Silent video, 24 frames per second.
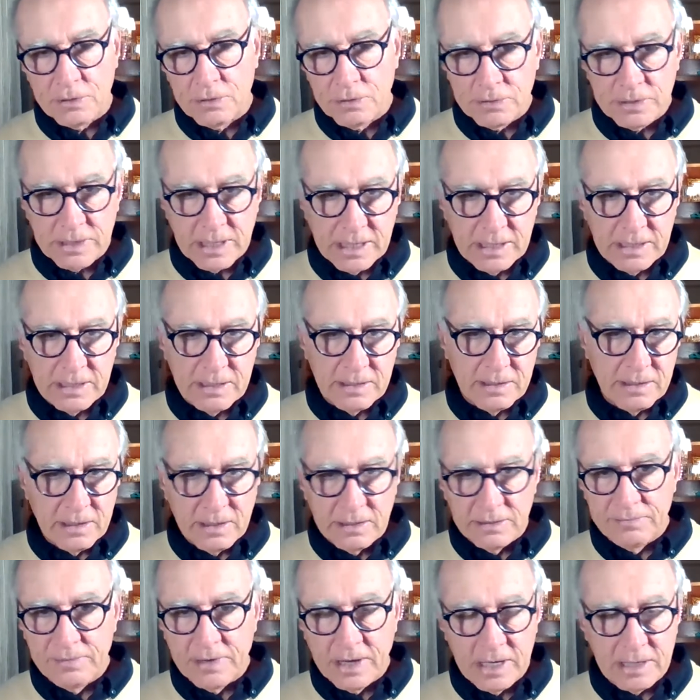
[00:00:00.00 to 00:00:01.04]
in
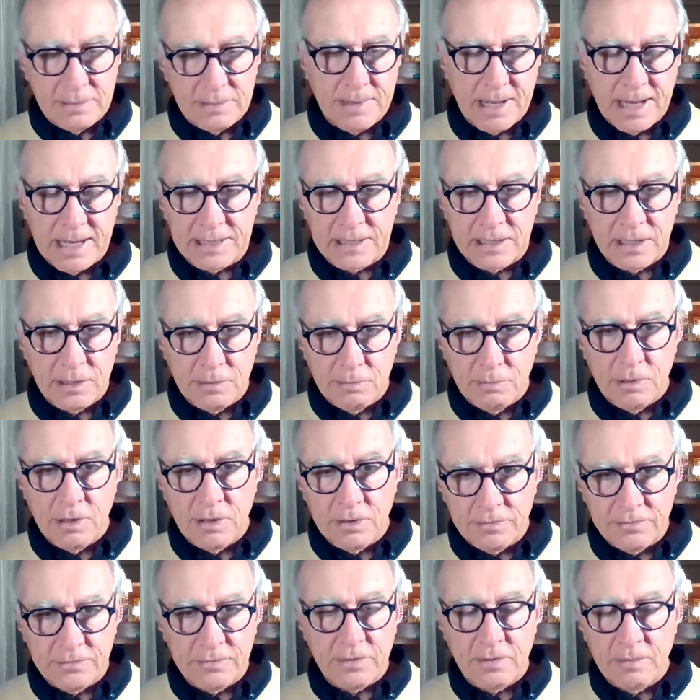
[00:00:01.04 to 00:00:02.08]
various parts of the world,
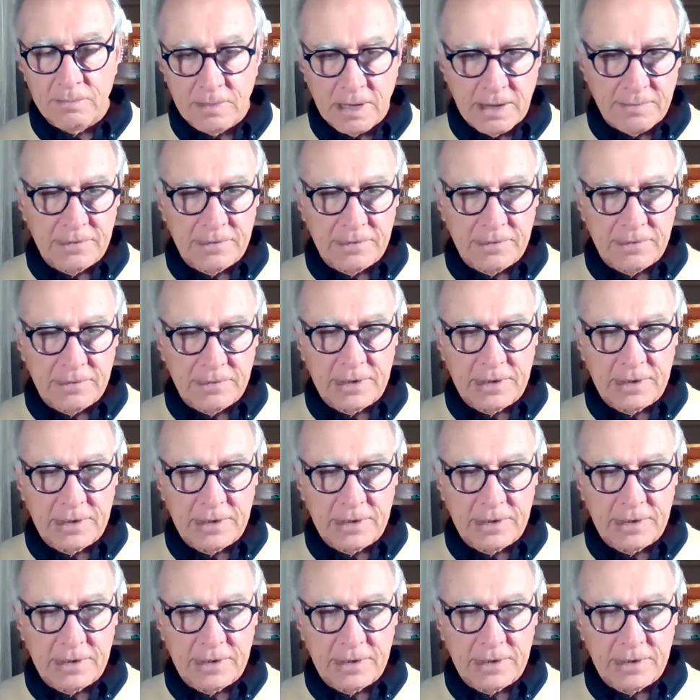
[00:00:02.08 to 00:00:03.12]
from
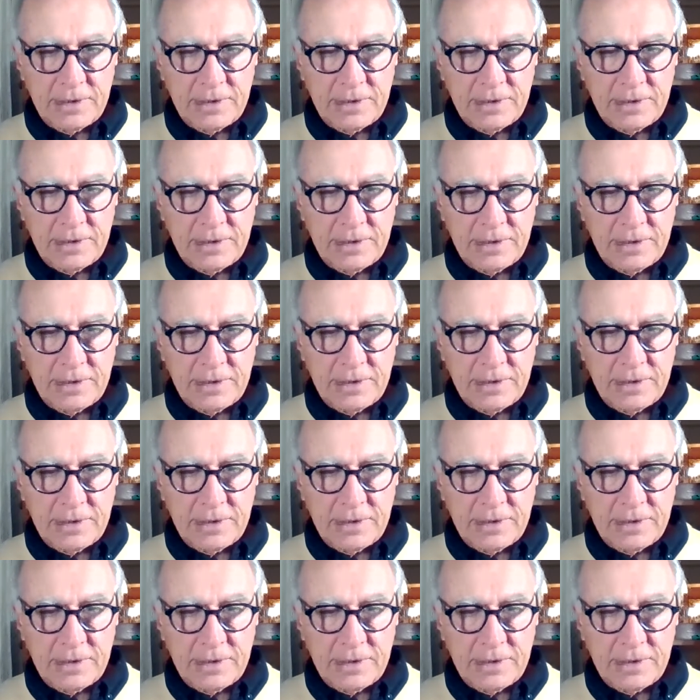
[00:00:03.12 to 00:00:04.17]
Afghanistan, Japan,
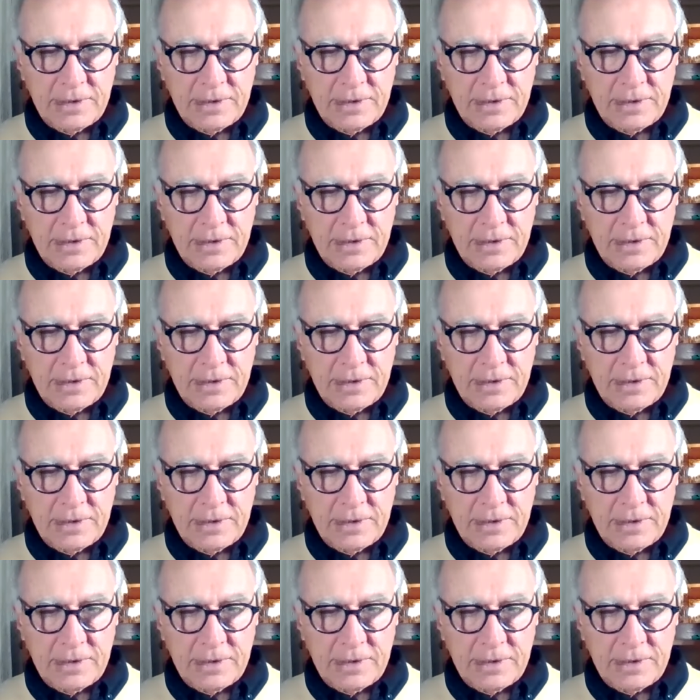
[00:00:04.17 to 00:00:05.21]
Indonesia, and so
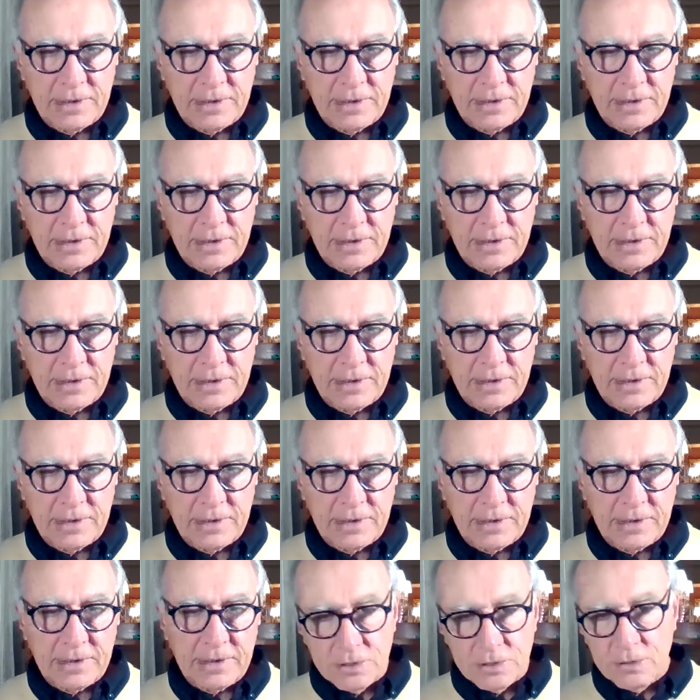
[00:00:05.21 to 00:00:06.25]
on. So they
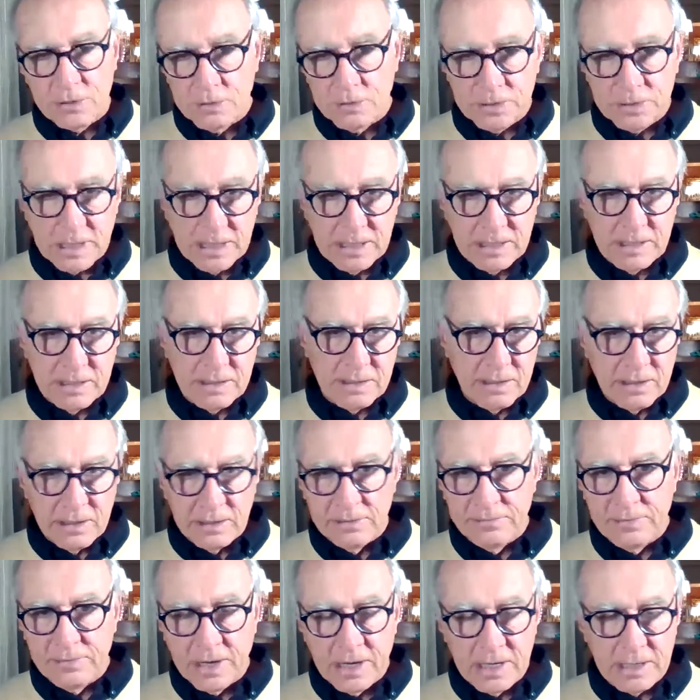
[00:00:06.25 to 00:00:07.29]
went to schools in
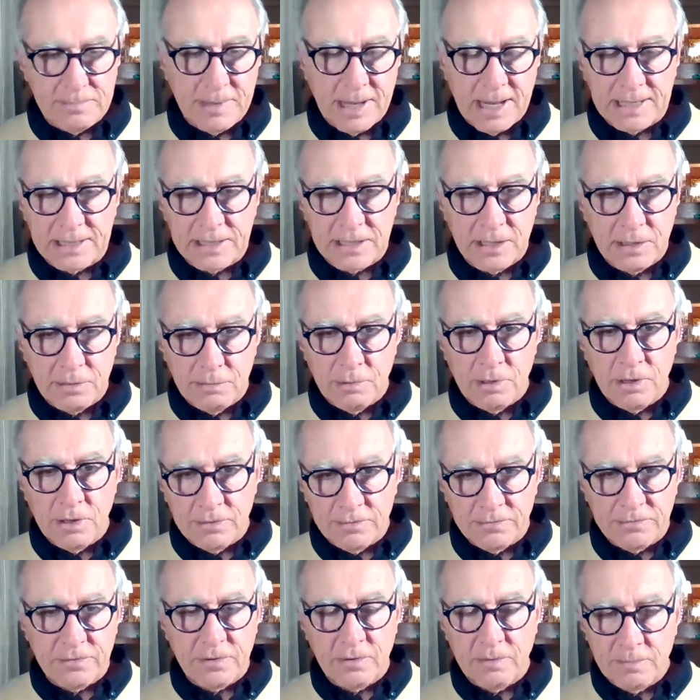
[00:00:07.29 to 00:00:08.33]
various parts of the world,
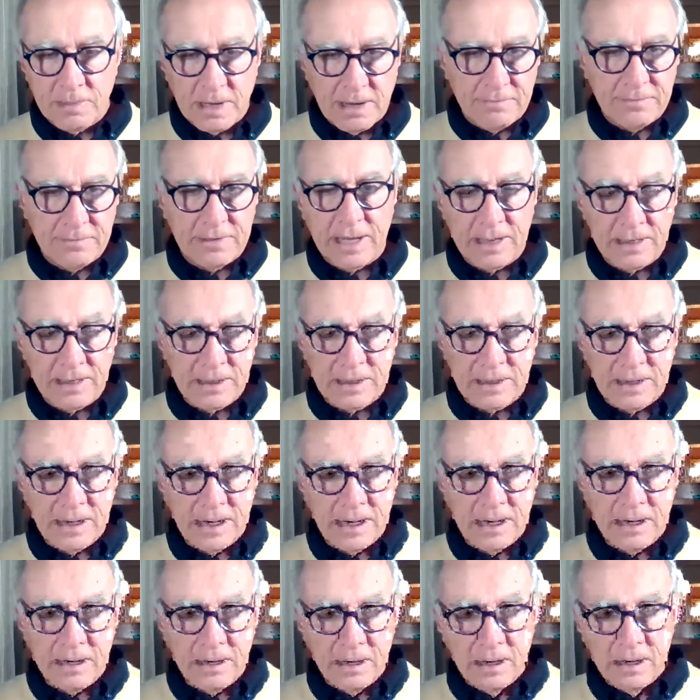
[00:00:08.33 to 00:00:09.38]
from
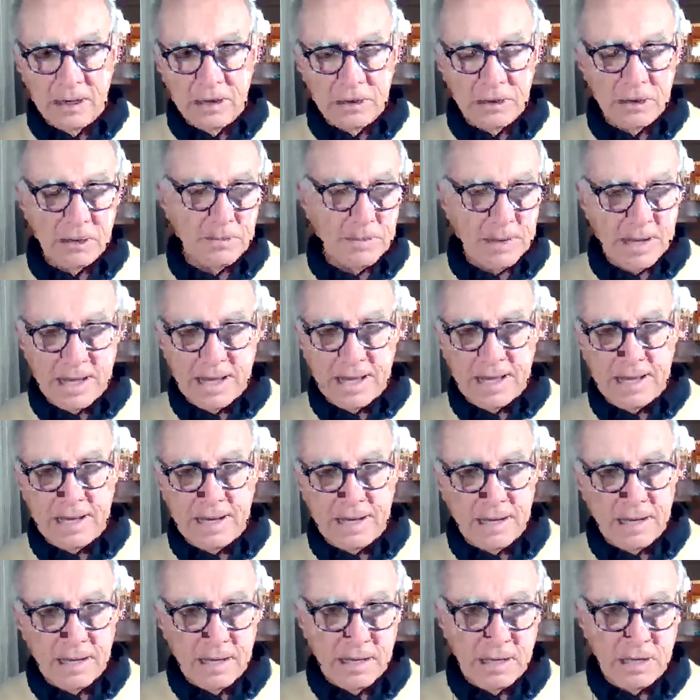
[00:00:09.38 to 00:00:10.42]
Afghanistan, Japan,
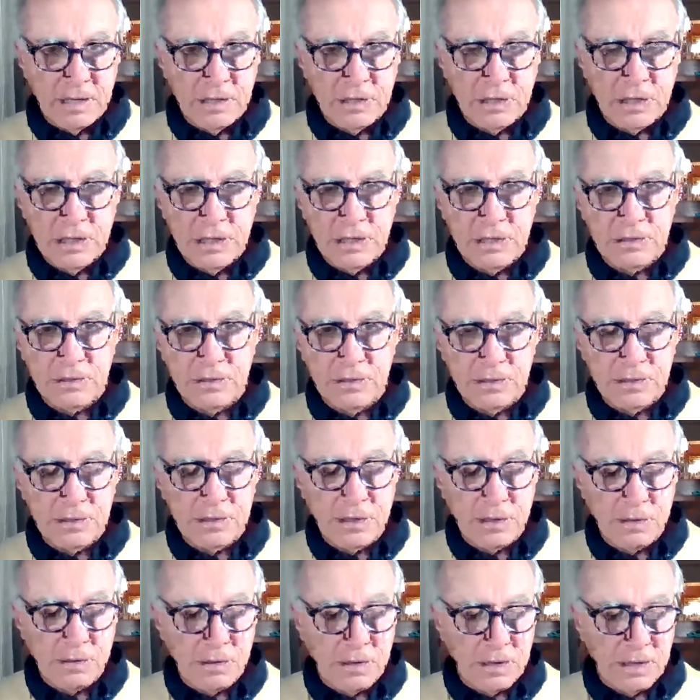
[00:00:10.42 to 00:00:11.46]
Indonesia, and so
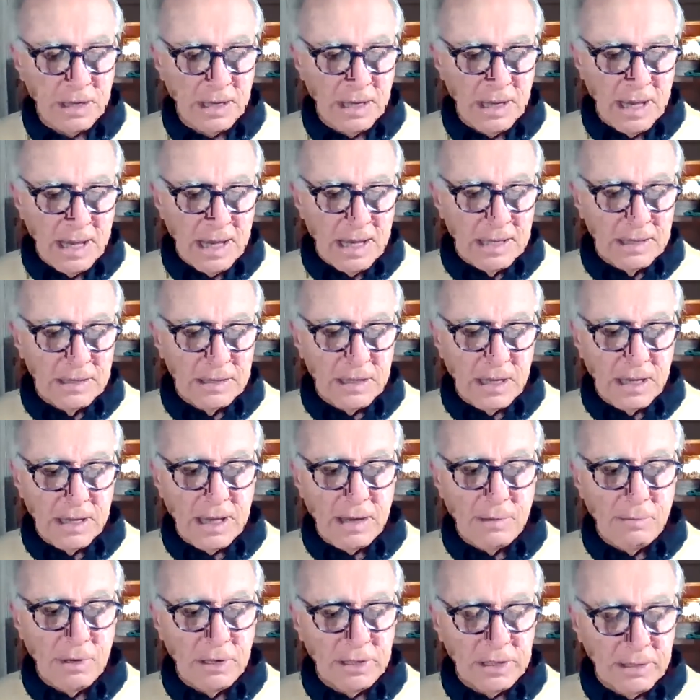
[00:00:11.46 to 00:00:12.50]
on. So they
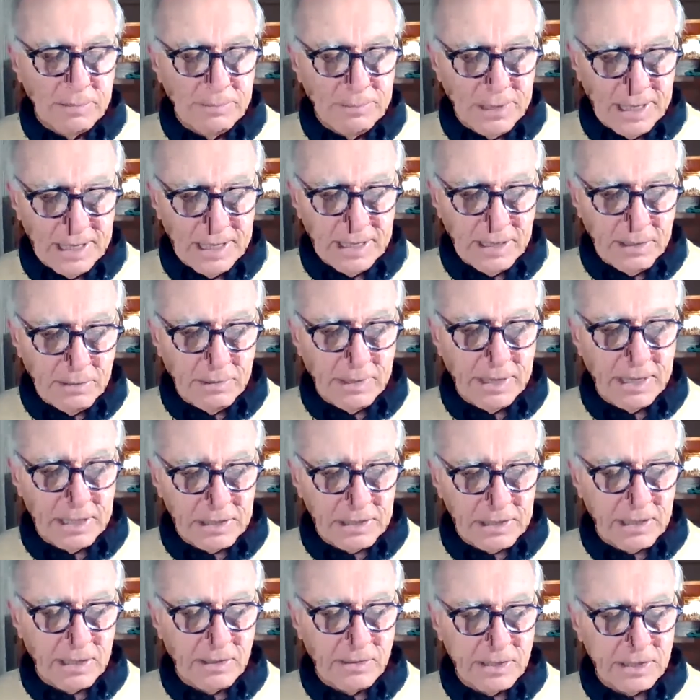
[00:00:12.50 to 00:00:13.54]
weren't competing with
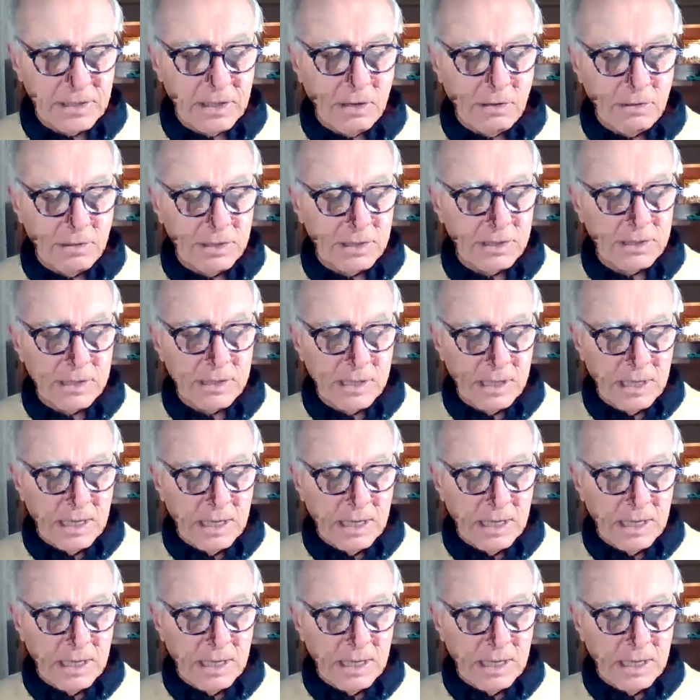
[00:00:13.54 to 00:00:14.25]
each other. His Holiness